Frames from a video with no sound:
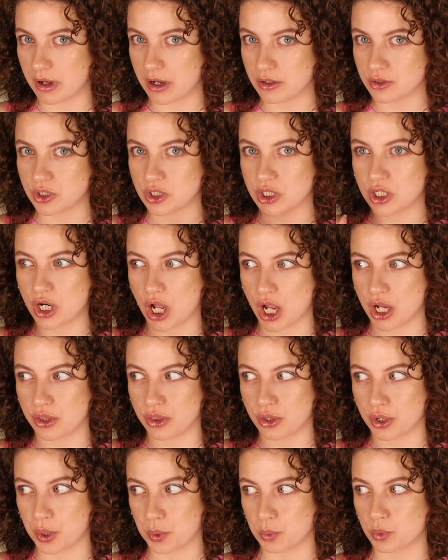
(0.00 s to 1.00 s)
about or that I
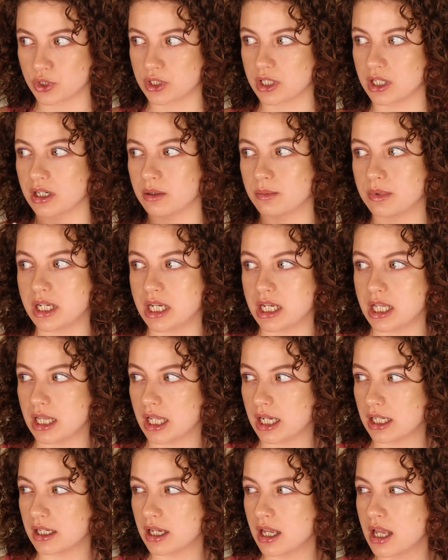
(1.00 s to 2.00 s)
thought was gonna be
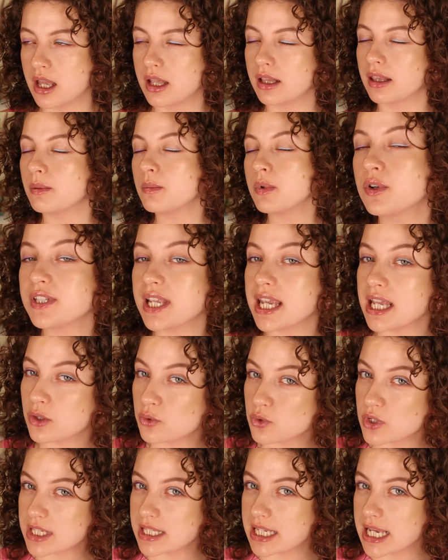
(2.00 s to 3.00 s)
like the most
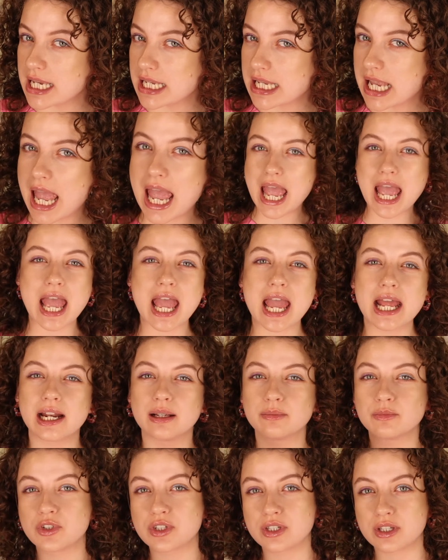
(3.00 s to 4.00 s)
interesting, and
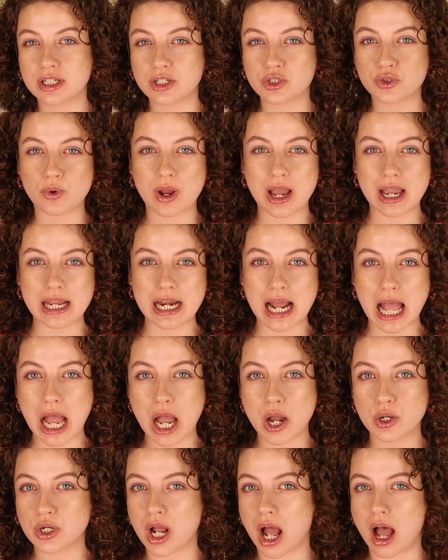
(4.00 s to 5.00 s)
I'm just gonna try it
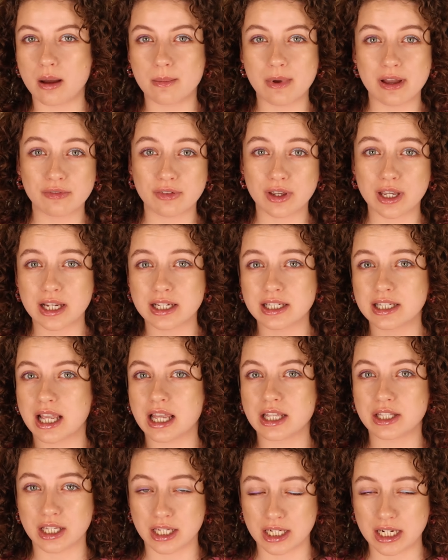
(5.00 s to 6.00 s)
out on my face
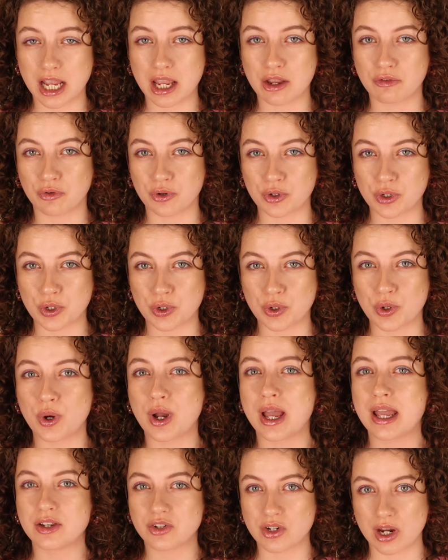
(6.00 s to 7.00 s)
today for
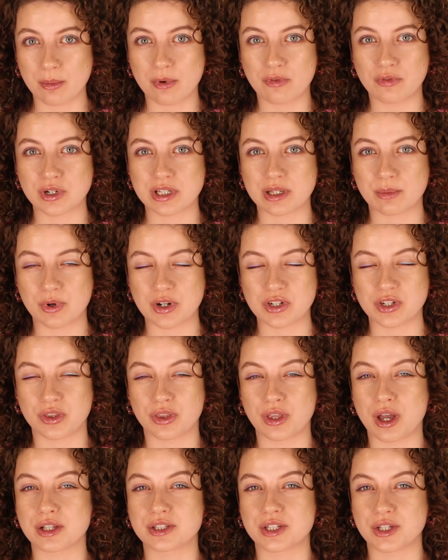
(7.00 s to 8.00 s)
you, share my first impression
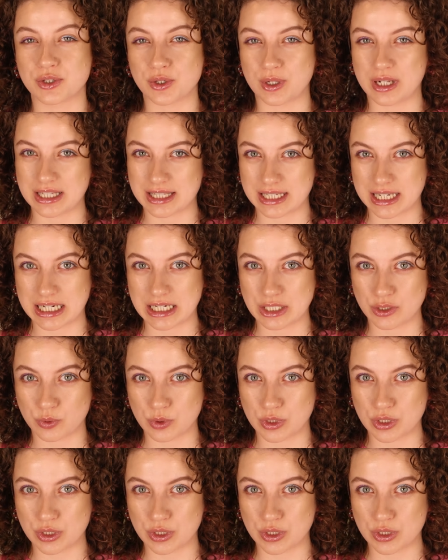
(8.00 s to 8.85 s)
thoughts, so let's get into